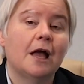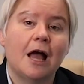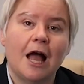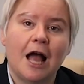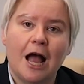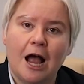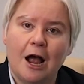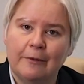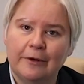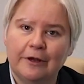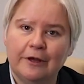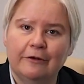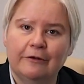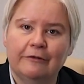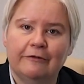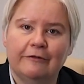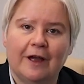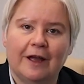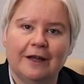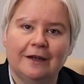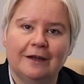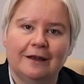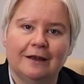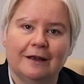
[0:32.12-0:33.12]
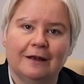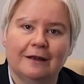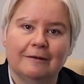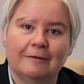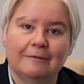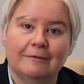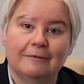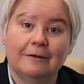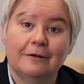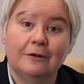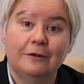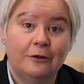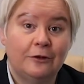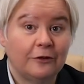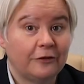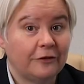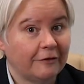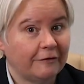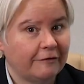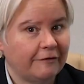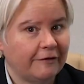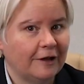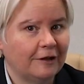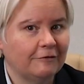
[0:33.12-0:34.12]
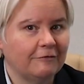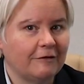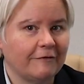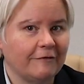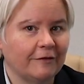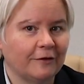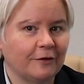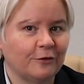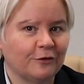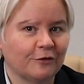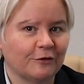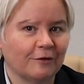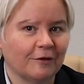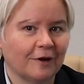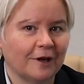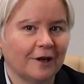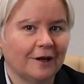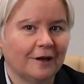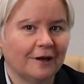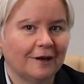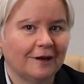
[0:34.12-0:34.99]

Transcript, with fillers: How are you finding it? Does it feel revolutionary?